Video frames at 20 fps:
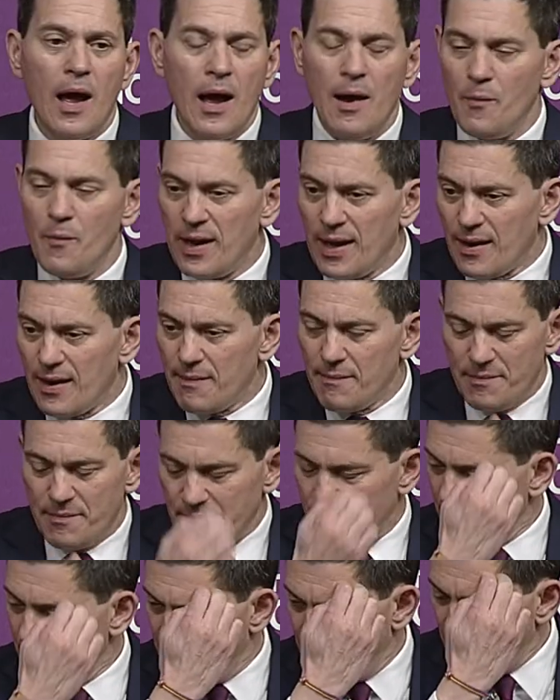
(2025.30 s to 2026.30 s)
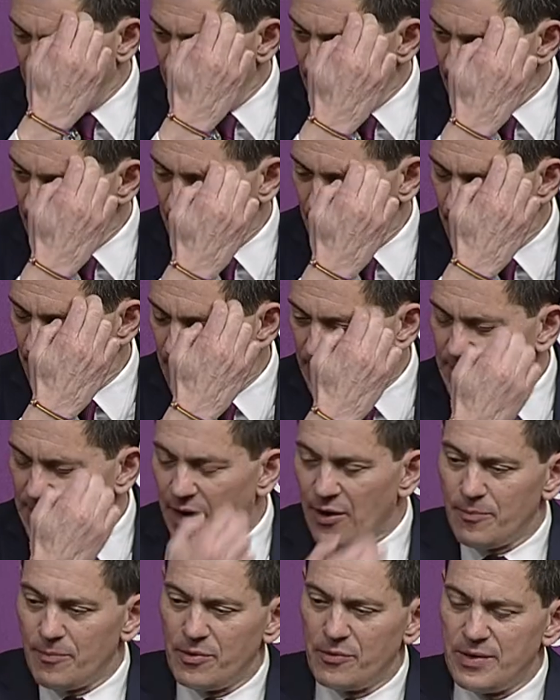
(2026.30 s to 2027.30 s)
Uh, we had a uh, really
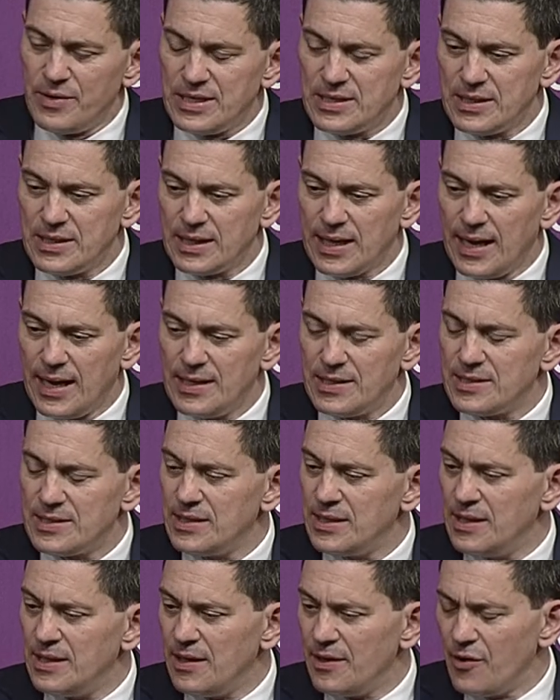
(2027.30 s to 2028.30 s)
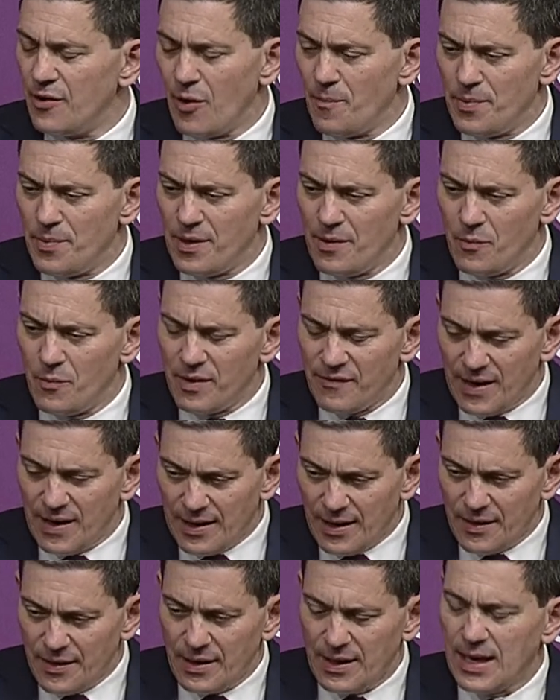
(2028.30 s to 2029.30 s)
terrible recent case in Ethiopia. We've
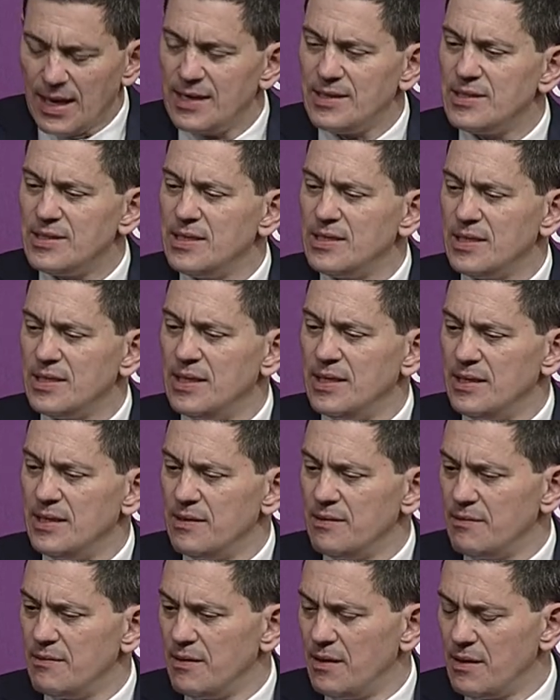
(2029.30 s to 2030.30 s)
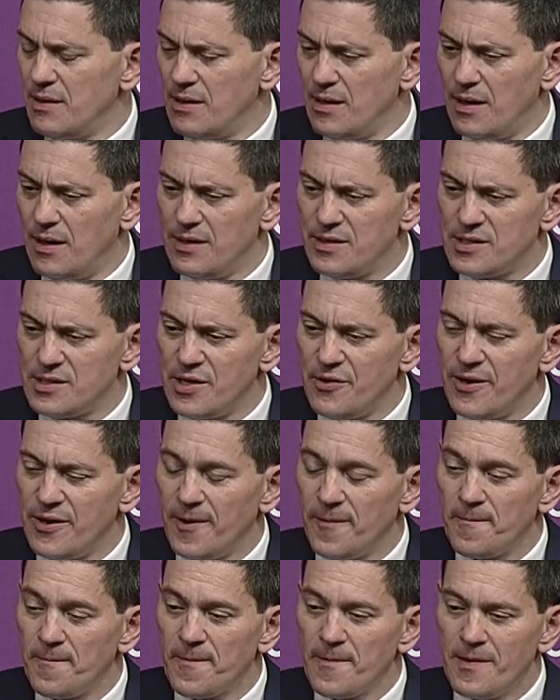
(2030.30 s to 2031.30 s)
had other cases in uh,
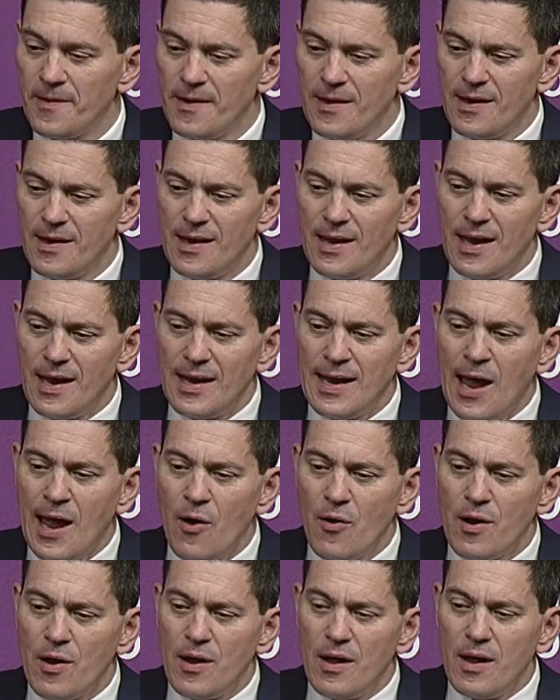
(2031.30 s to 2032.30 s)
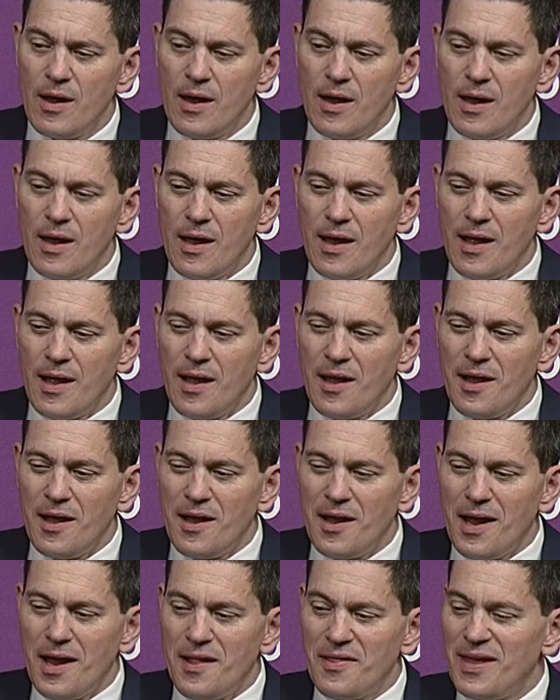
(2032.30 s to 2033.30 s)
Syria. Now,
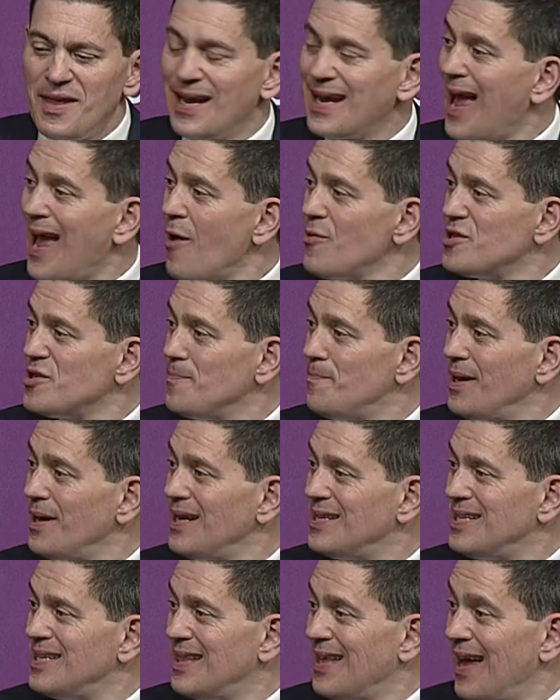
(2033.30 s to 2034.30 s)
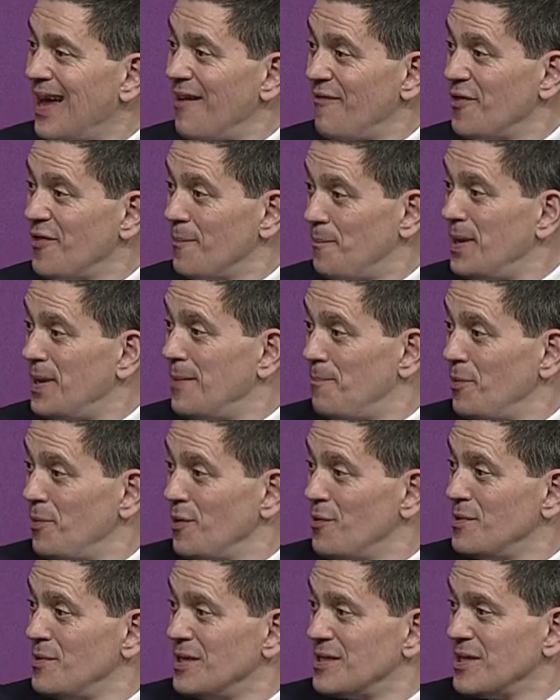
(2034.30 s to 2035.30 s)
the accountability there for the
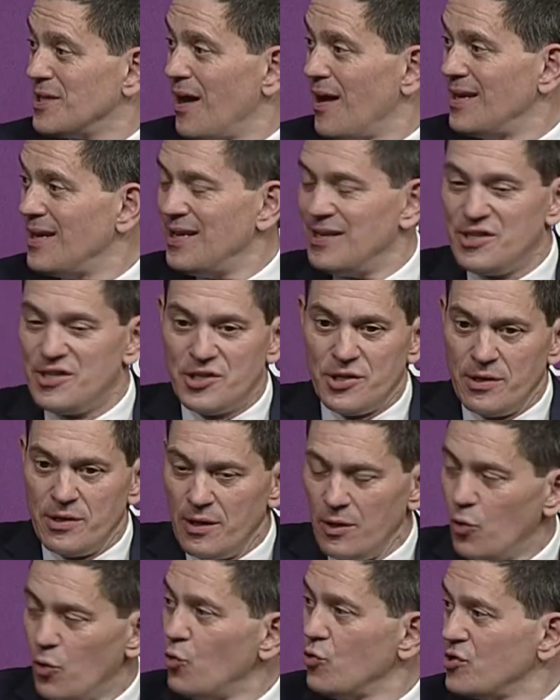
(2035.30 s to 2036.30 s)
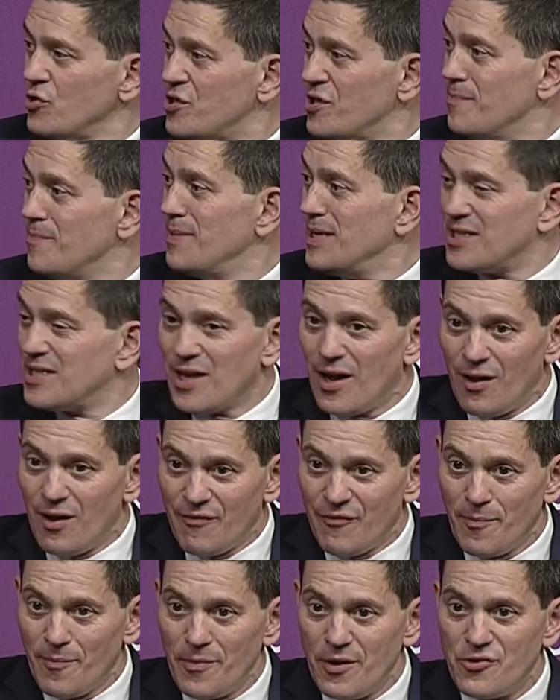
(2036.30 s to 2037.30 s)
people who decided to launch the
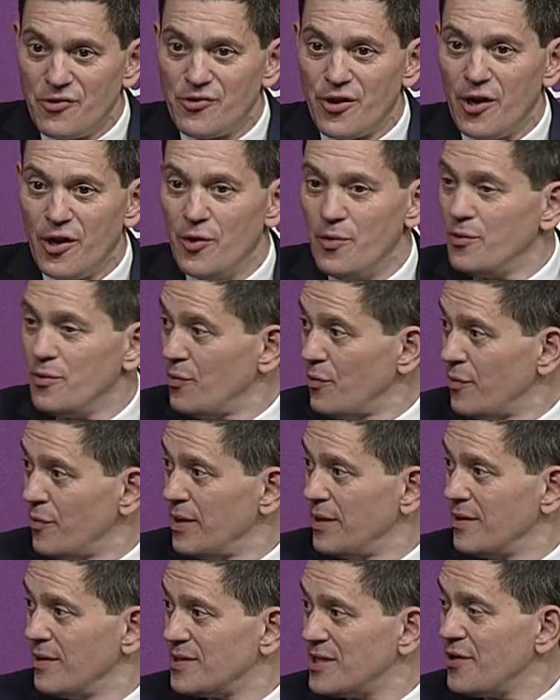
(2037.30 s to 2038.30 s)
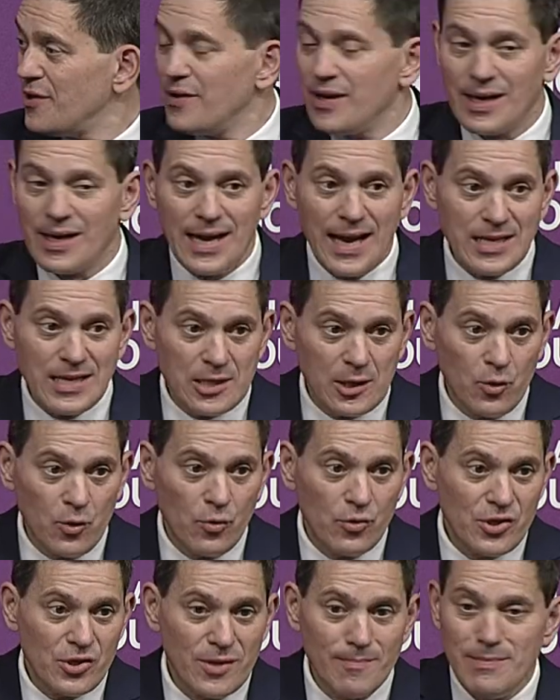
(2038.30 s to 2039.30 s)
missile from the drone, or in the Syrian case,
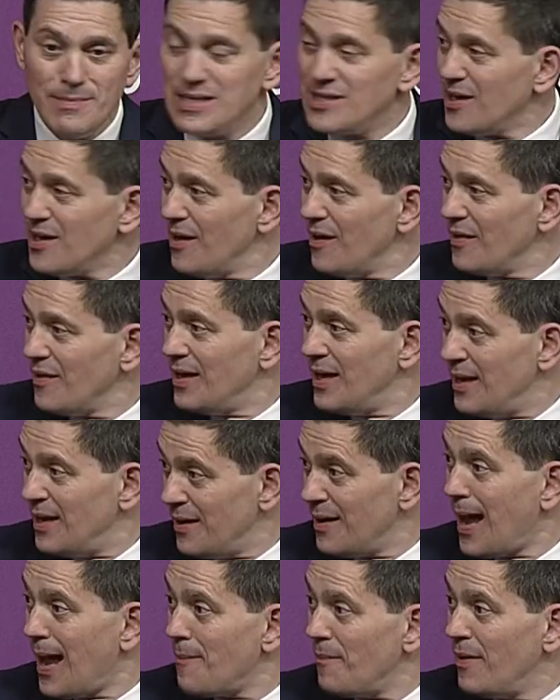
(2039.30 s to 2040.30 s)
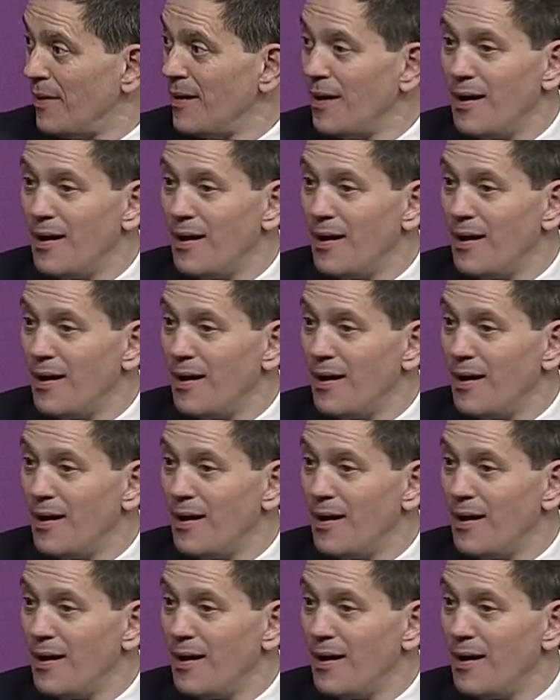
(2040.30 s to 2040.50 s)
launch the missile that hit an, an